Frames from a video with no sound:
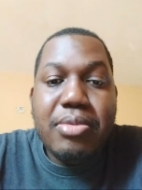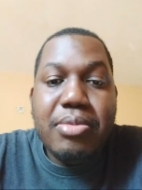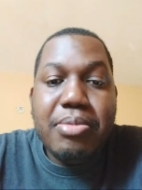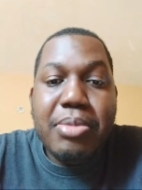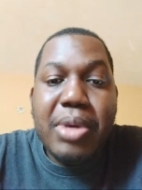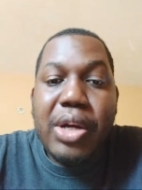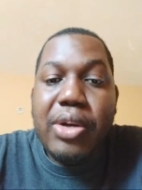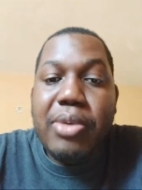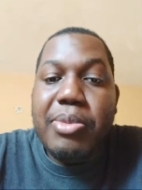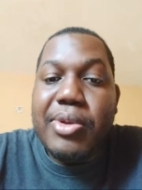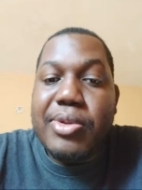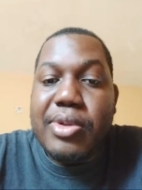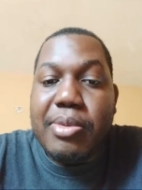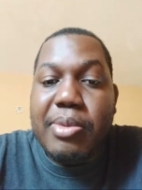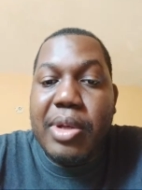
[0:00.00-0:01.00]
modern
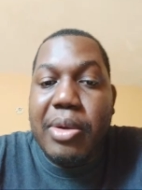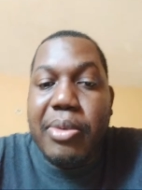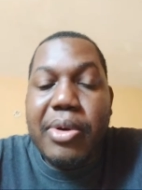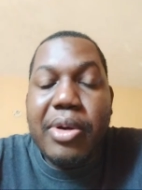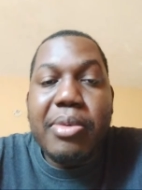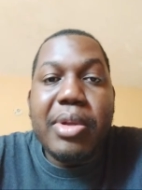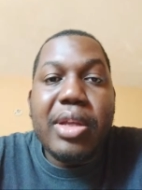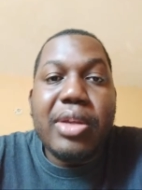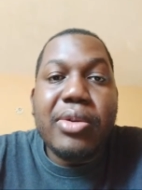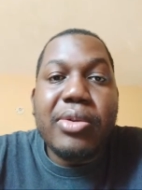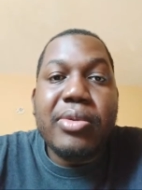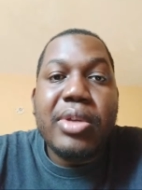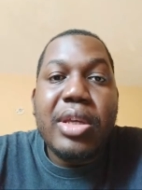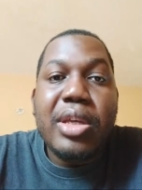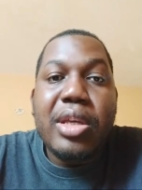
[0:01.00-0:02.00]
music when I work with, I
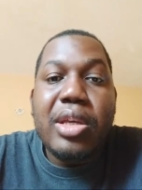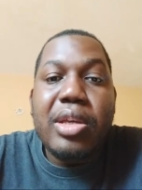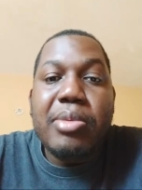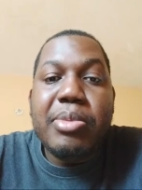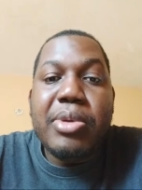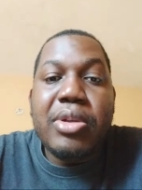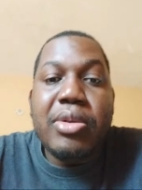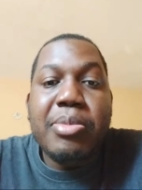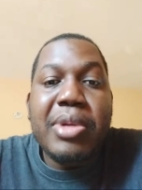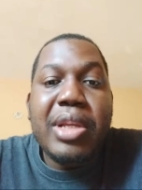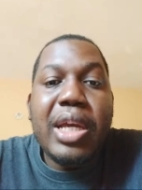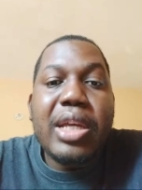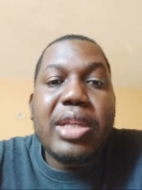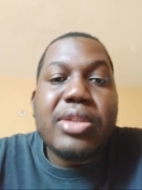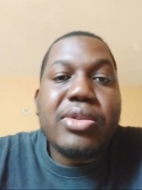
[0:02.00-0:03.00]

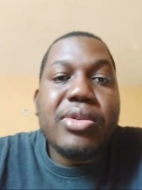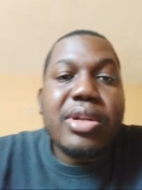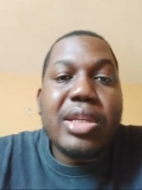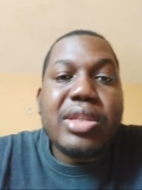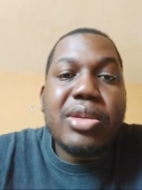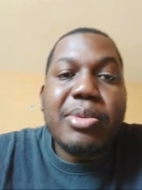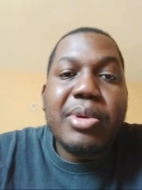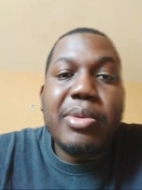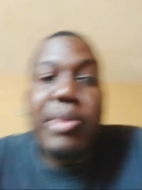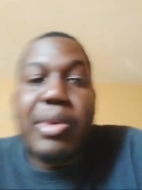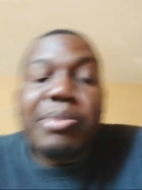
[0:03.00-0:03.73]
like the sound of some of it,